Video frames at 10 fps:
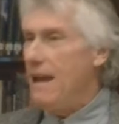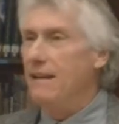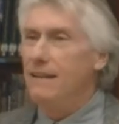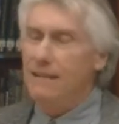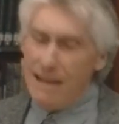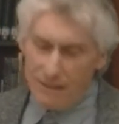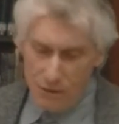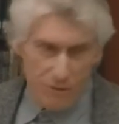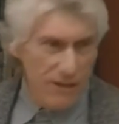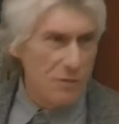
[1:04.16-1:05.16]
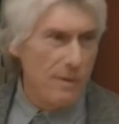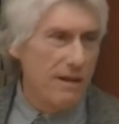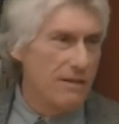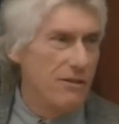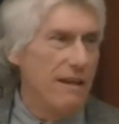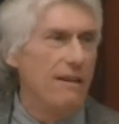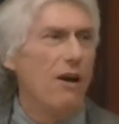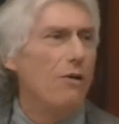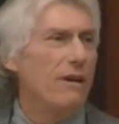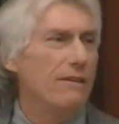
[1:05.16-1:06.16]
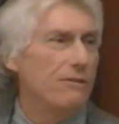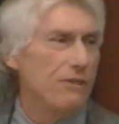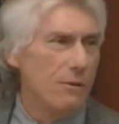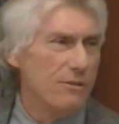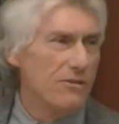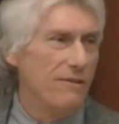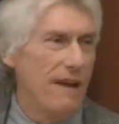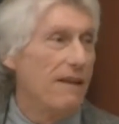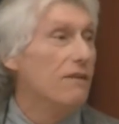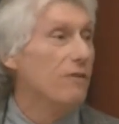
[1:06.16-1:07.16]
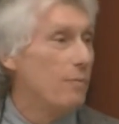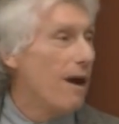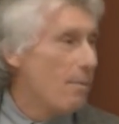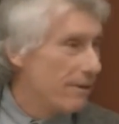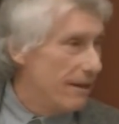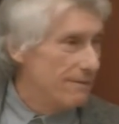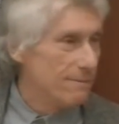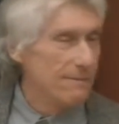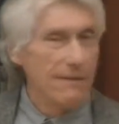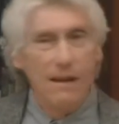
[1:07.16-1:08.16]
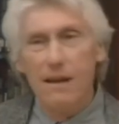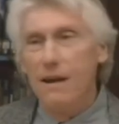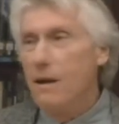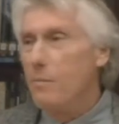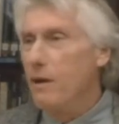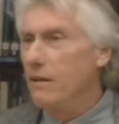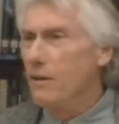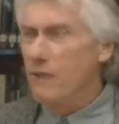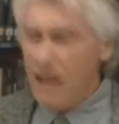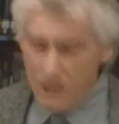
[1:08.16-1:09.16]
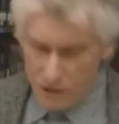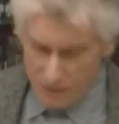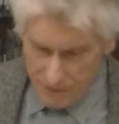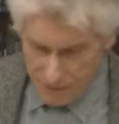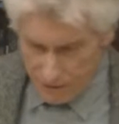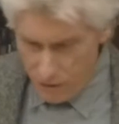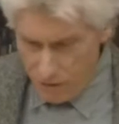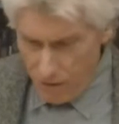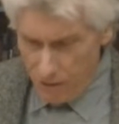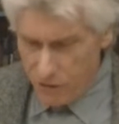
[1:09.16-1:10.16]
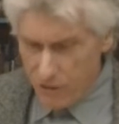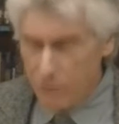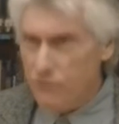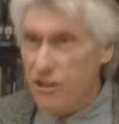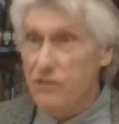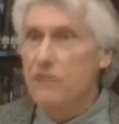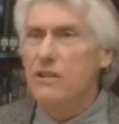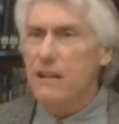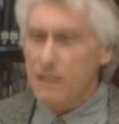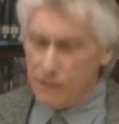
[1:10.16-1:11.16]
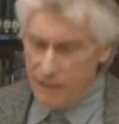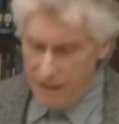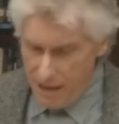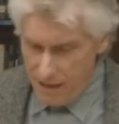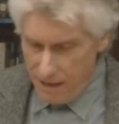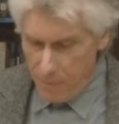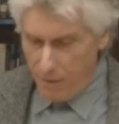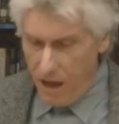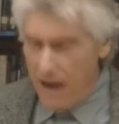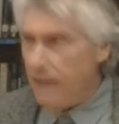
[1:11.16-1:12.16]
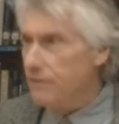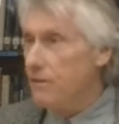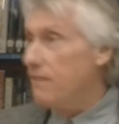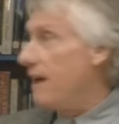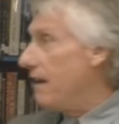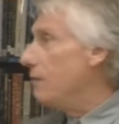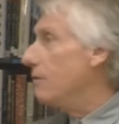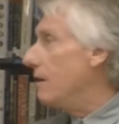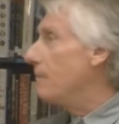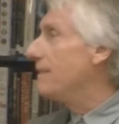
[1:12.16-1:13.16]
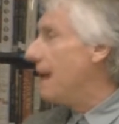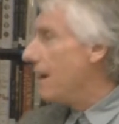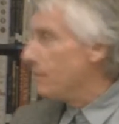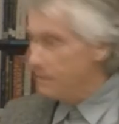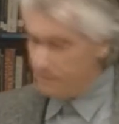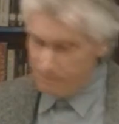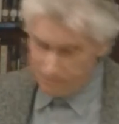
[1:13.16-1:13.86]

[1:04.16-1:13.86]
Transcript: And they do this because they know it determines the value of the property. But location also just as easily applied to the value of town.